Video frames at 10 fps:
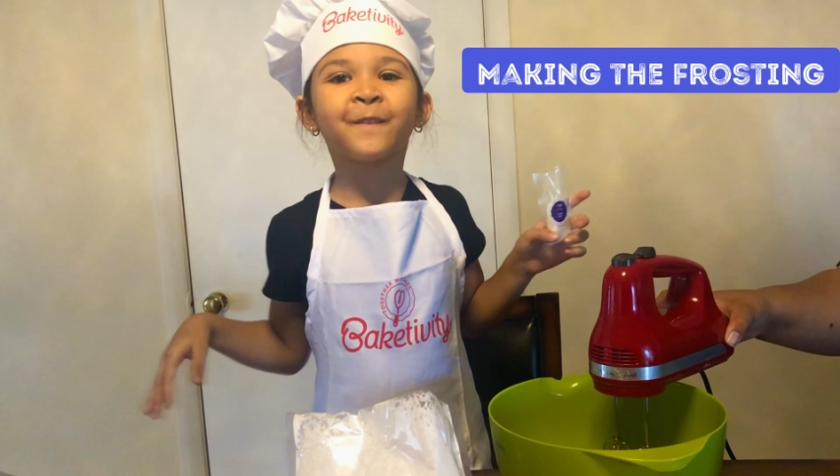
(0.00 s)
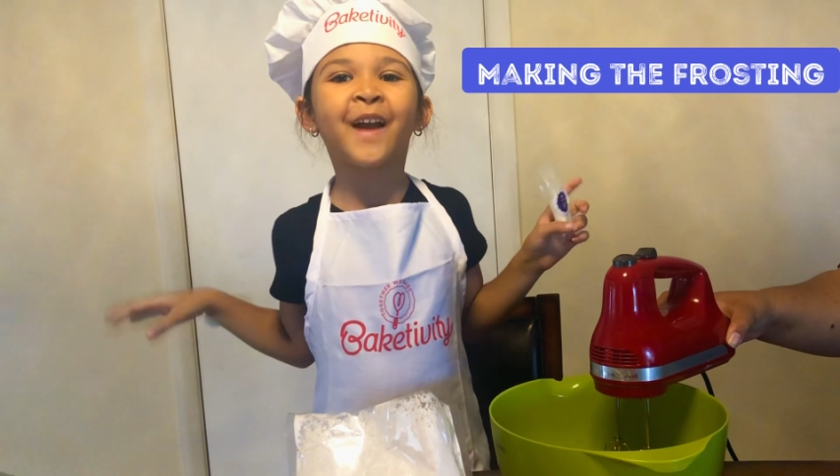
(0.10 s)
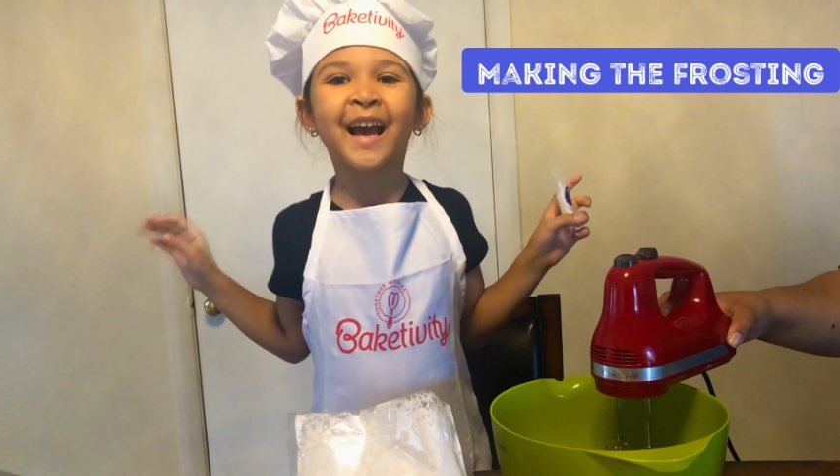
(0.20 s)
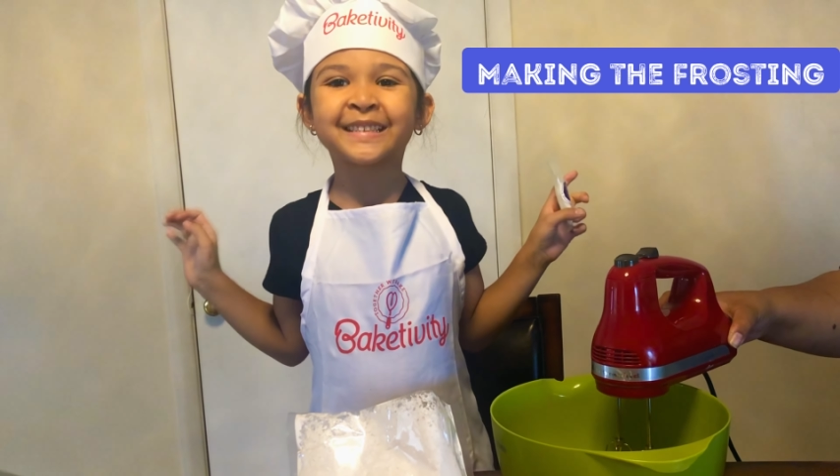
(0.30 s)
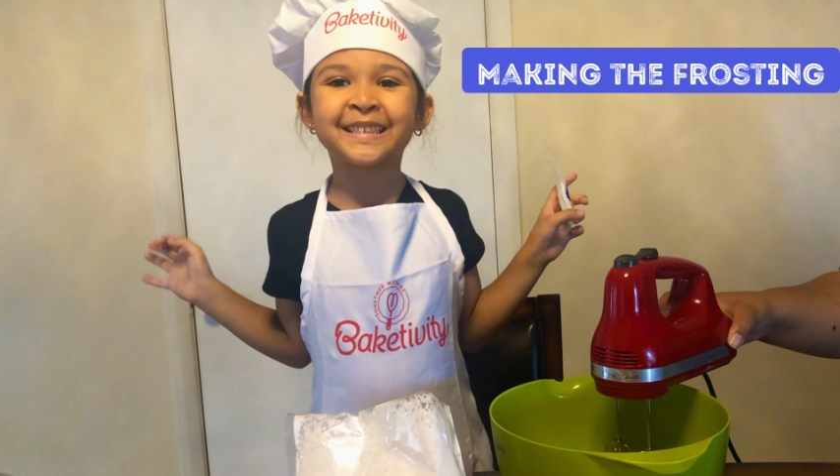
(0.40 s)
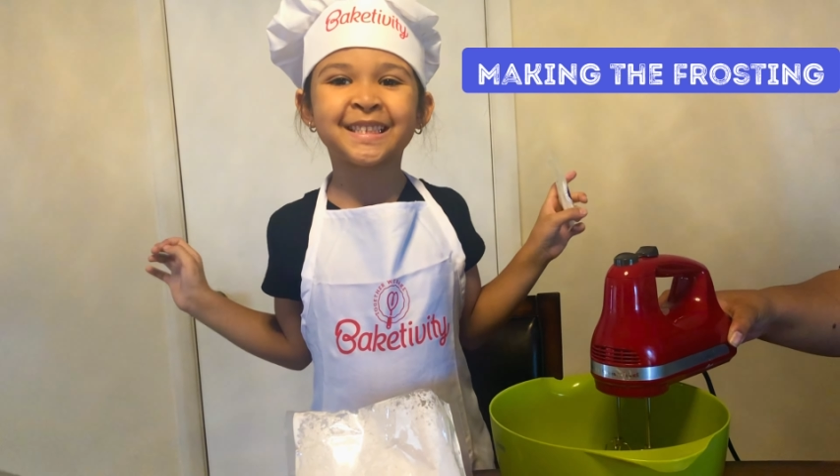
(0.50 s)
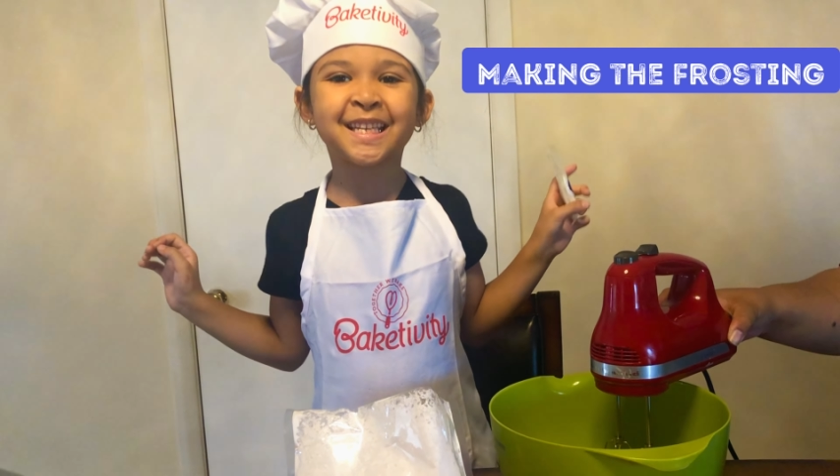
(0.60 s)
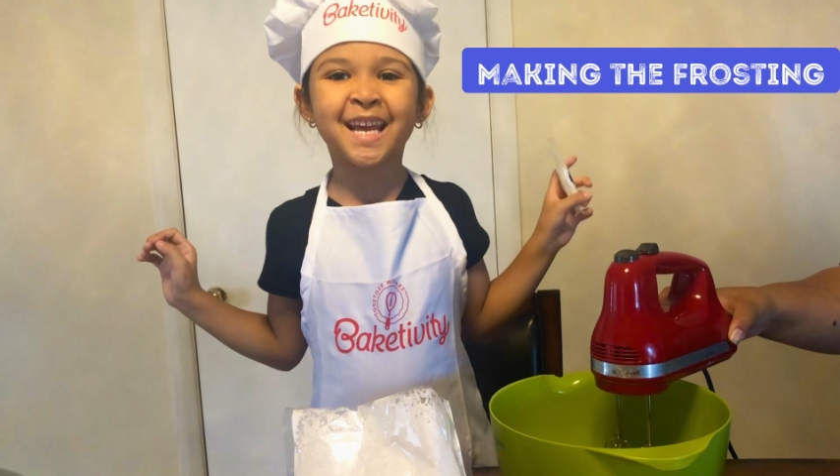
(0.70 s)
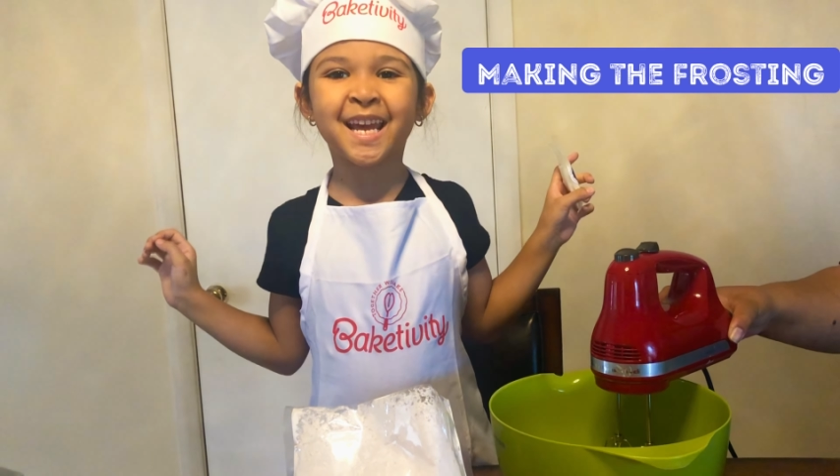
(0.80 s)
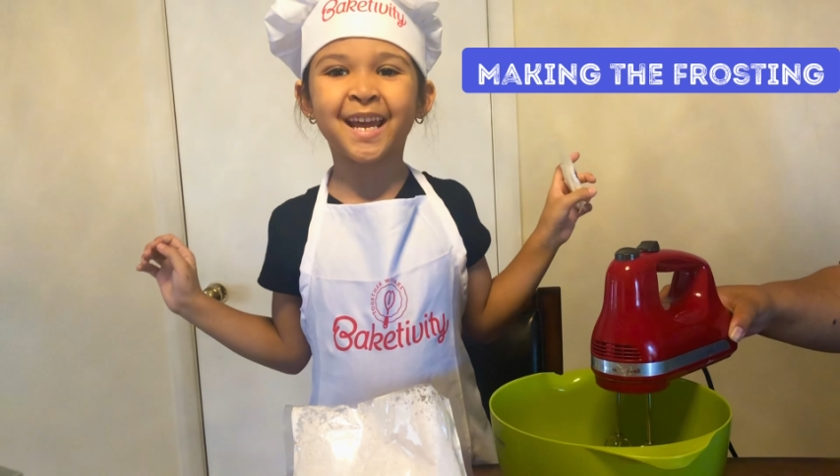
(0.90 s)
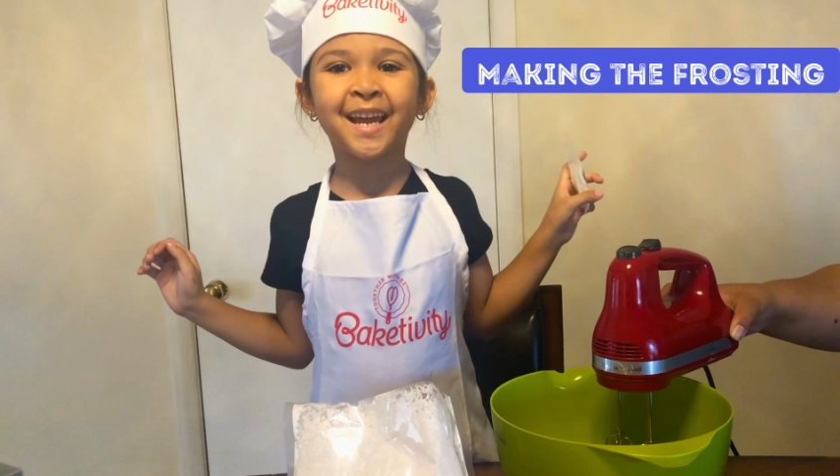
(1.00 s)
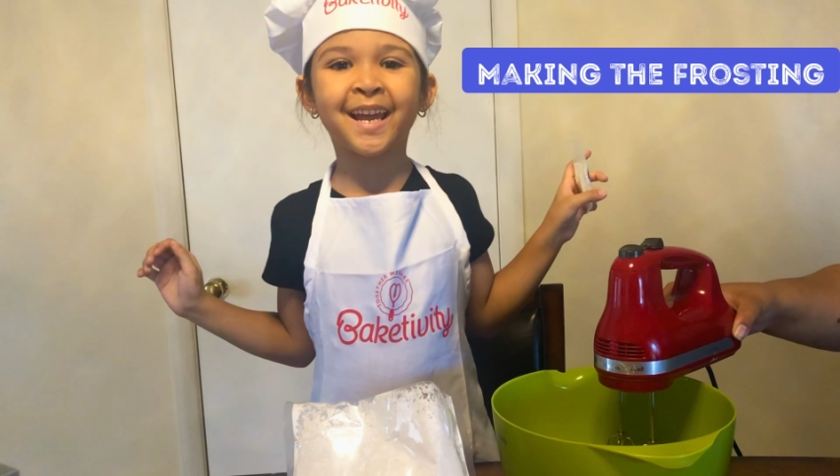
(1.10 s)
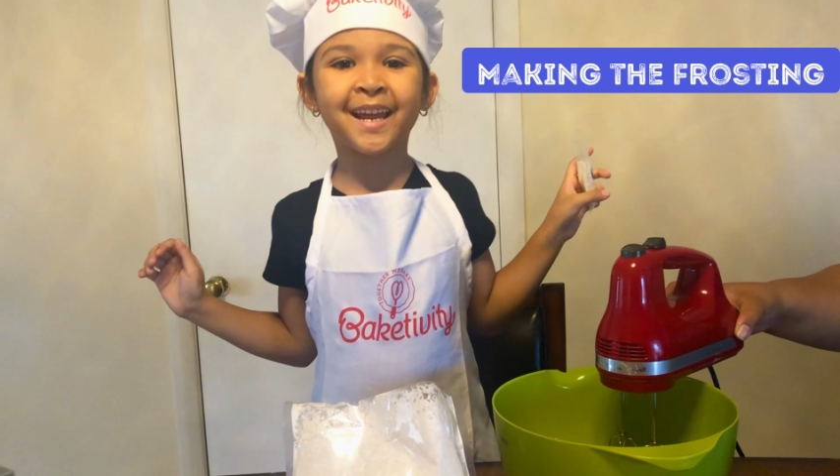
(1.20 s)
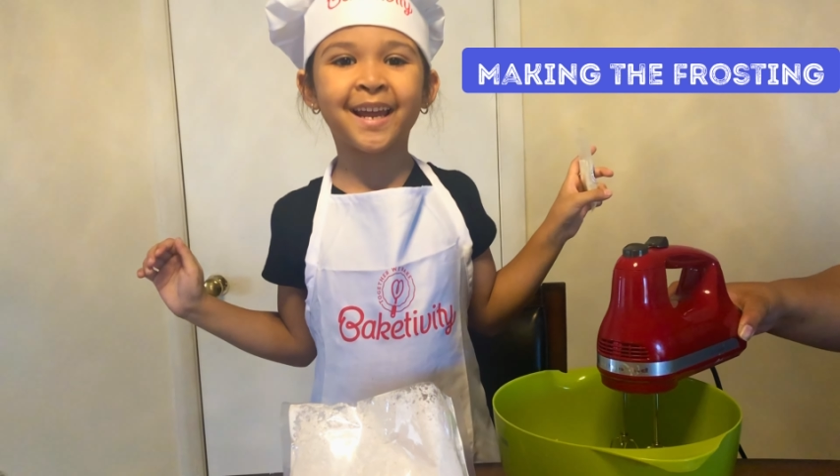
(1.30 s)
frosting.